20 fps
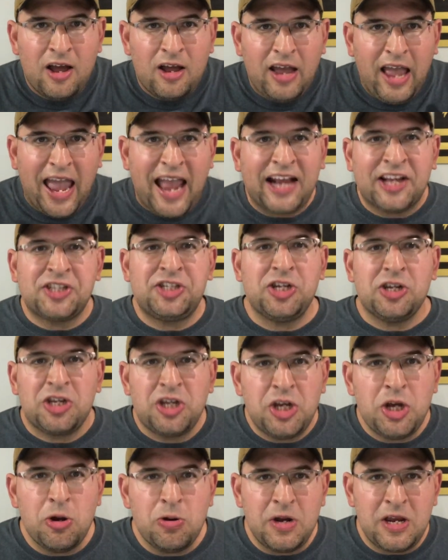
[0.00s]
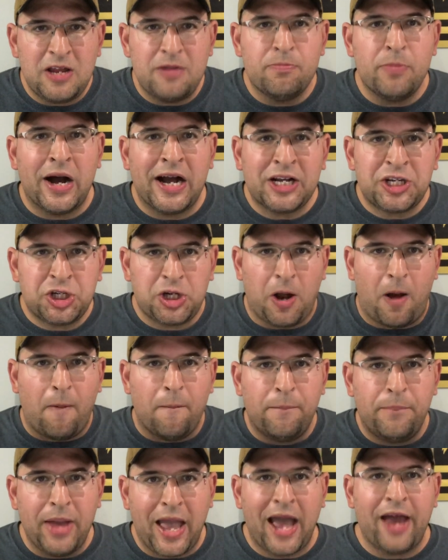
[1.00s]
executing much
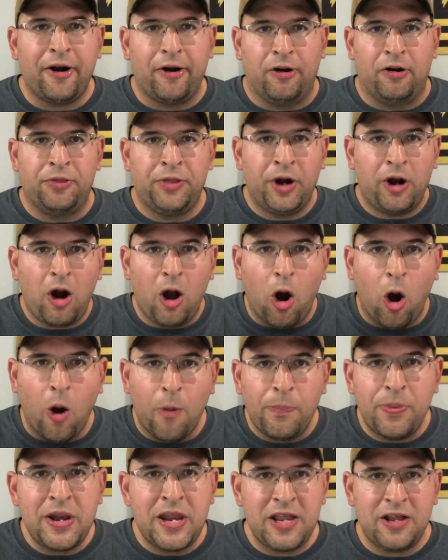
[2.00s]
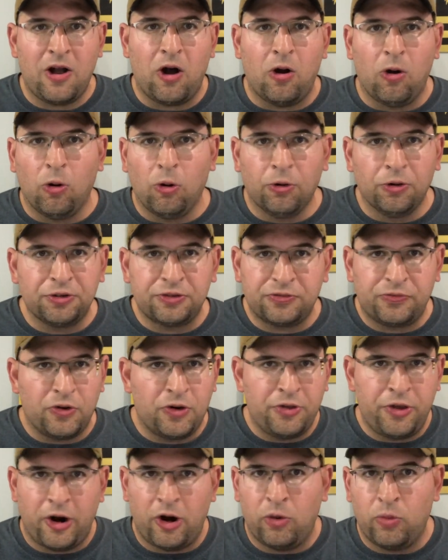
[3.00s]
better. They're opening holes for
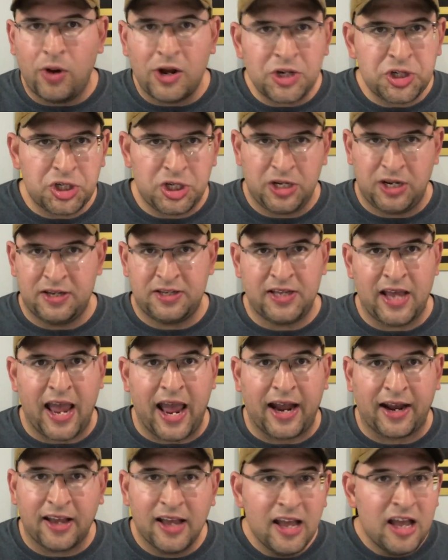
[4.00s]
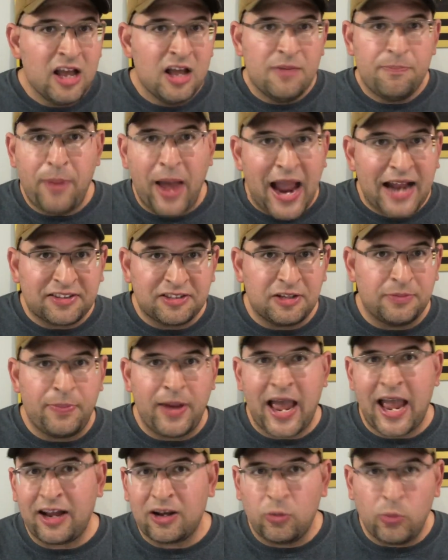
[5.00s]
their rushing attack.
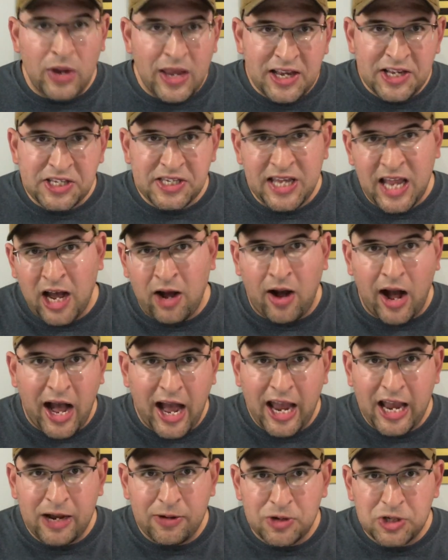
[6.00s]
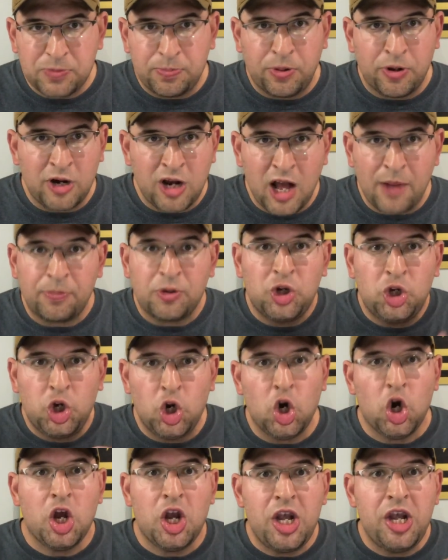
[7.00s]
Back-to-back weeks now, Iowa's put up
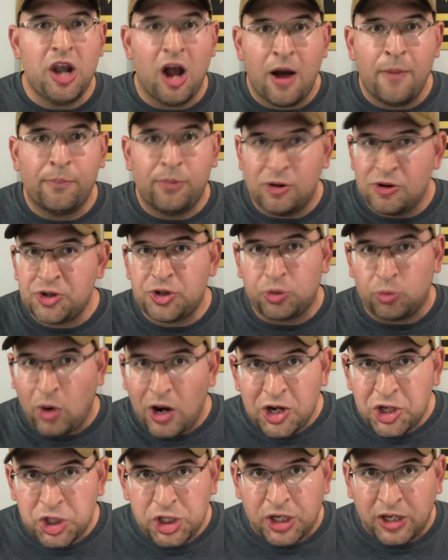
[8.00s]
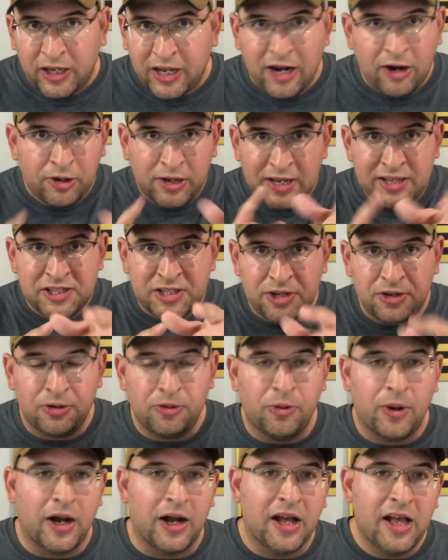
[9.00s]
good numbers rushing. And I'll get
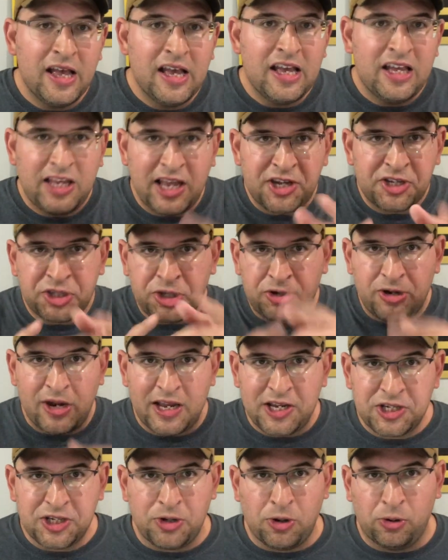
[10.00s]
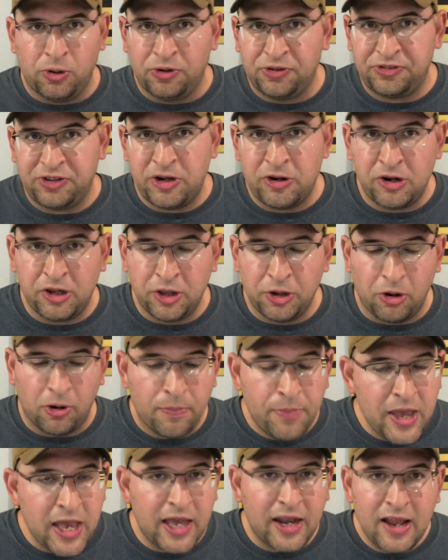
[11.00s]
to yesterday's totals here in a little
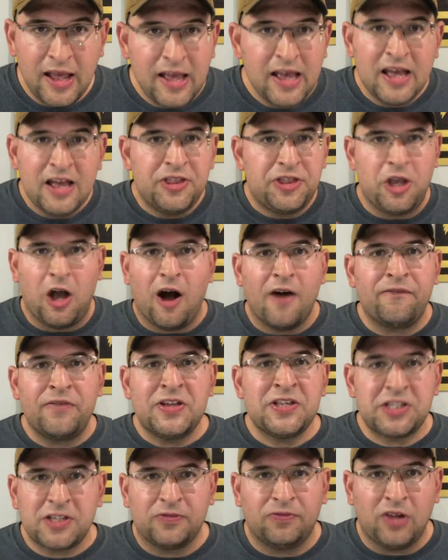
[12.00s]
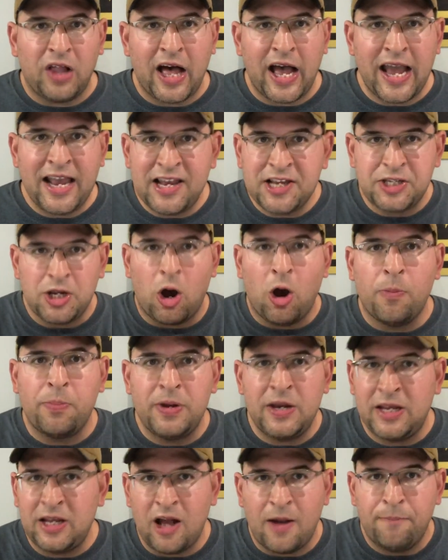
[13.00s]
bit. The offensive line is
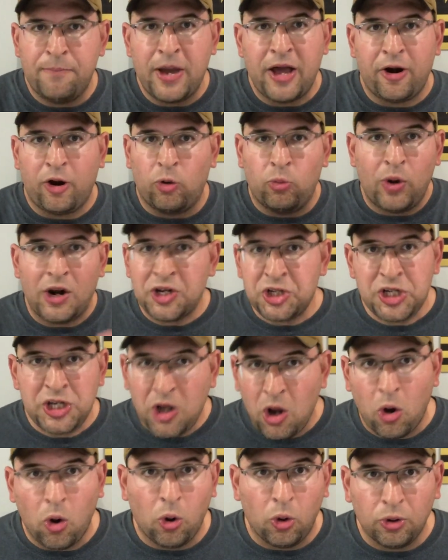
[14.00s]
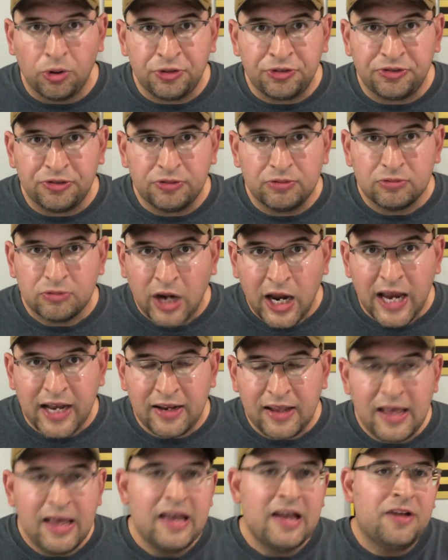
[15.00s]
opening up better rushing holes, right?
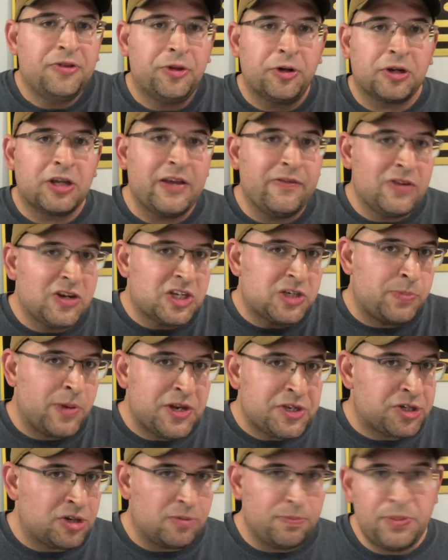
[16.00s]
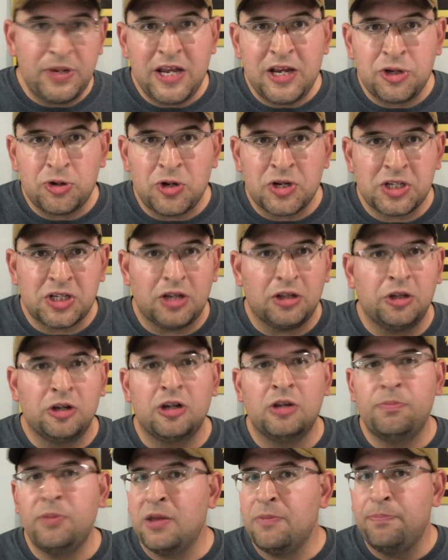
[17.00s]
They're giving Spencer Petras a
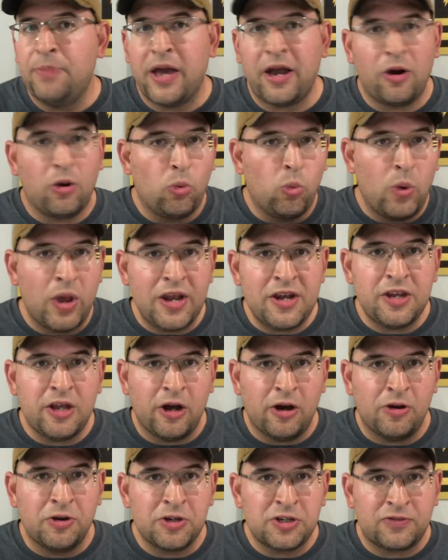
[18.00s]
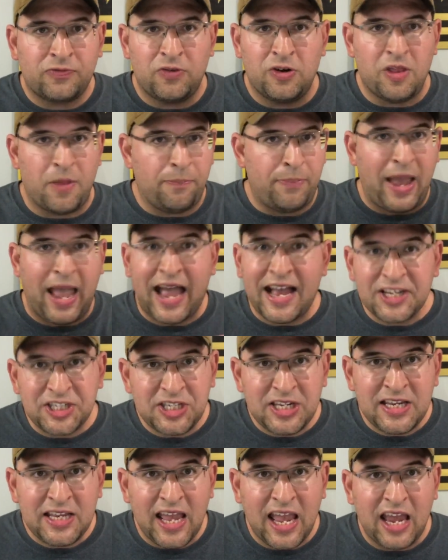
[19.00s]
little bit better windows for the
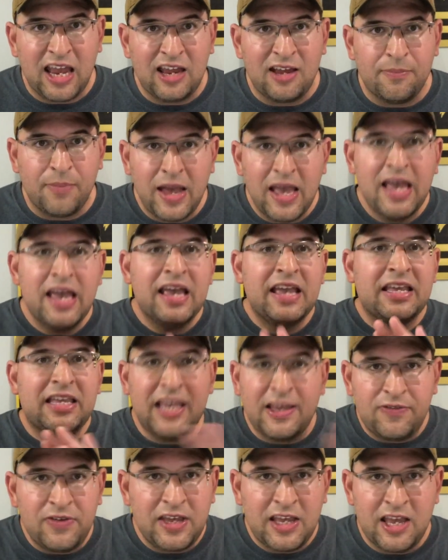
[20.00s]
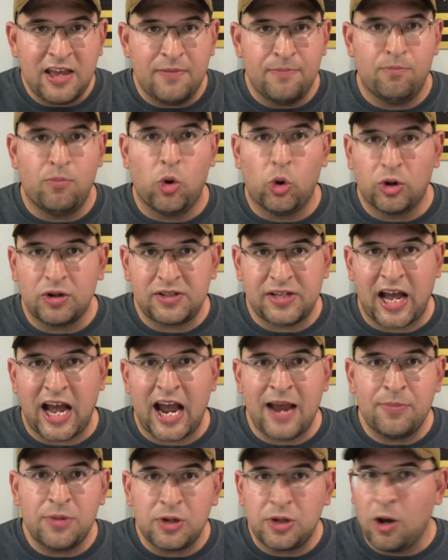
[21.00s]
passing game, giving him more
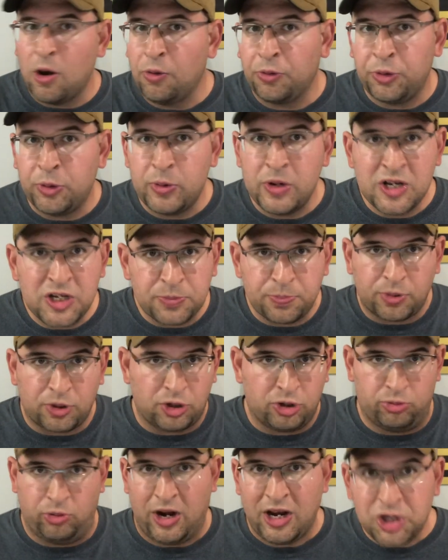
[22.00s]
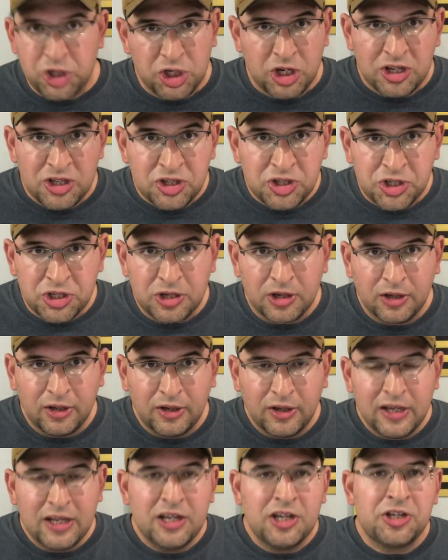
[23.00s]
time to go through his progressions.
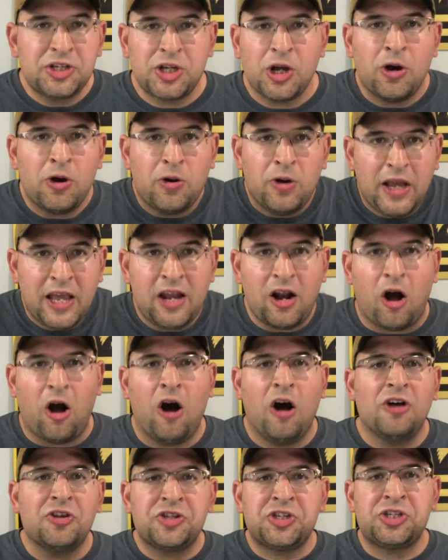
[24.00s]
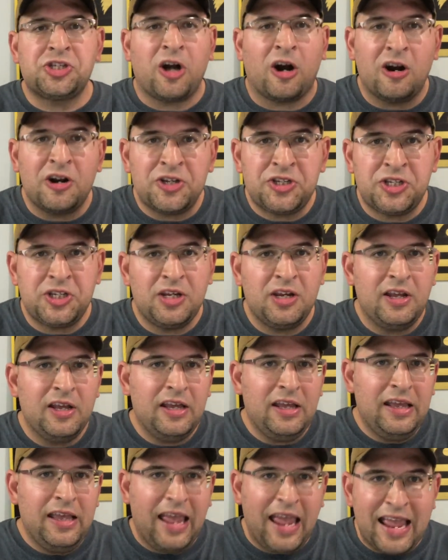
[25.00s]
So it all starts,
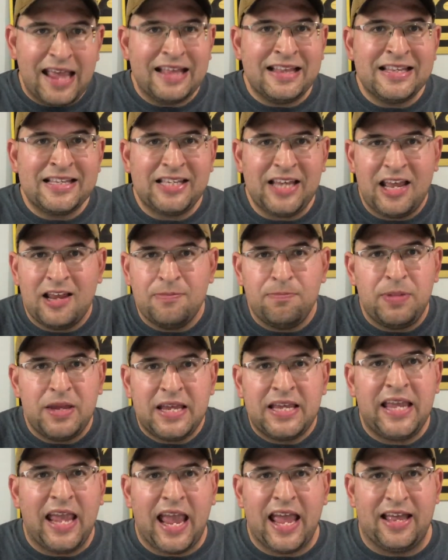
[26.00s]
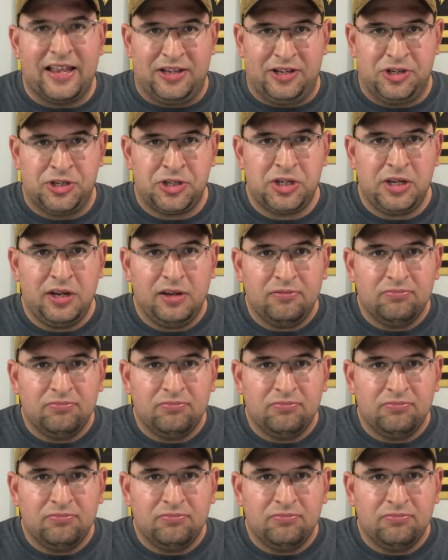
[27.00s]
ends, and begins